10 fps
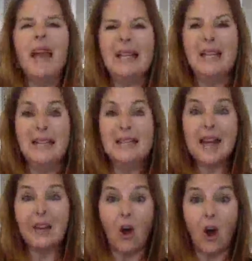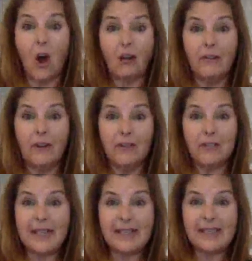And it's got all of those
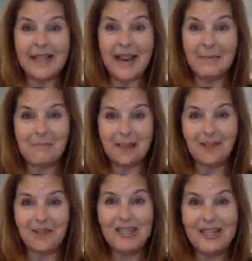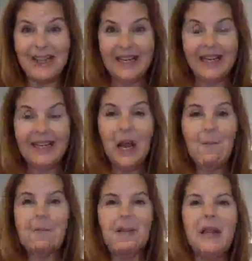things that I mentioned in it,
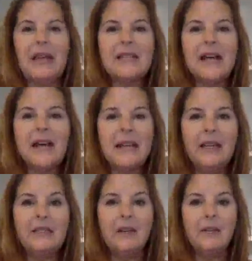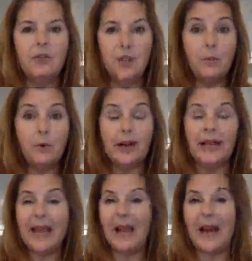plus a hint of turmeric.
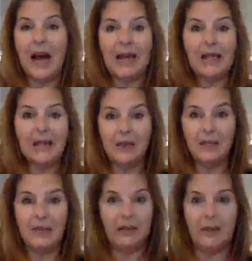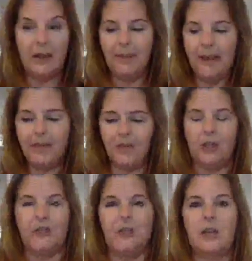And I love it in my baked
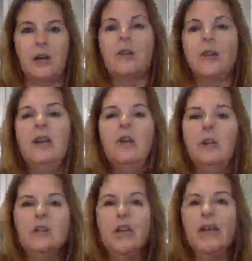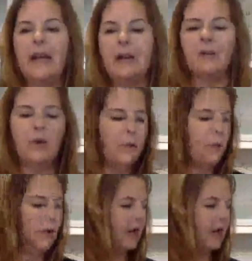goods. So you can check it out and read more